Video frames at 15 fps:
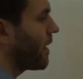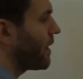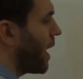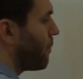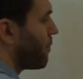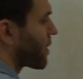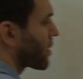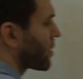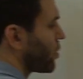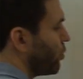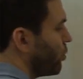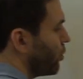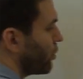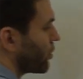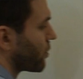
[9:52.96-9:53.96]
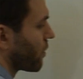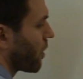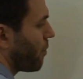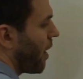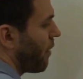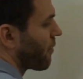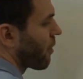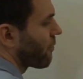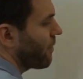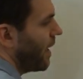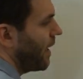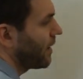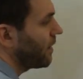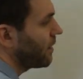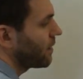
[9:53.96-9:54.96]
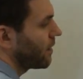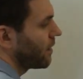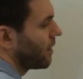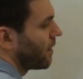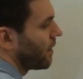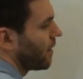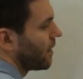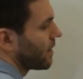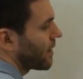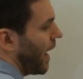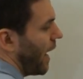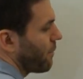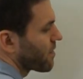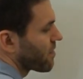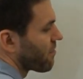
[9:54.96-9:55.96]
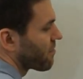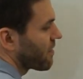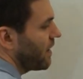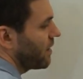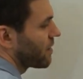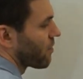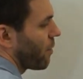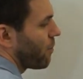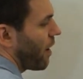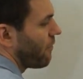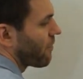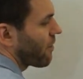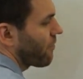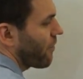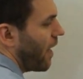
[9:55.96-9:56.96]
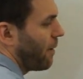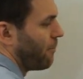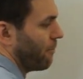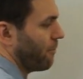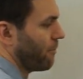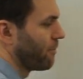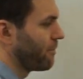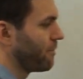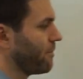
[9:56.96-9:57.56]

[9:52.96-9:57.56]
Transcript: with the number 2 to the power of n times 3 to the power of m.